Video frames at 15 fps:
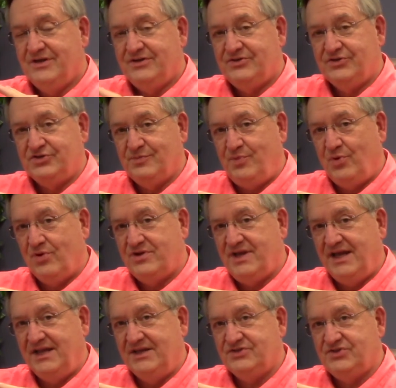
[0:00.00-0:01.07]
to support
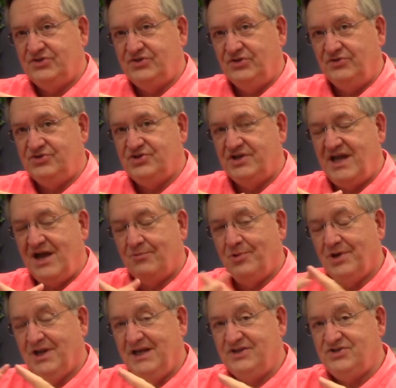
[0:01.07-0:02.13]
that institution, how
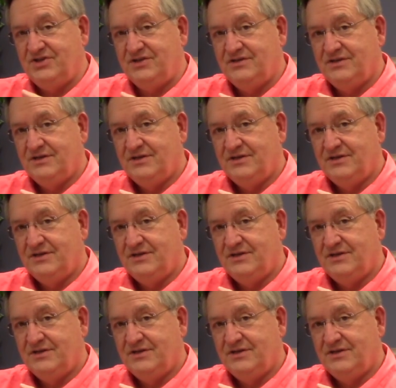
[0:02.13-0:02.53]
religion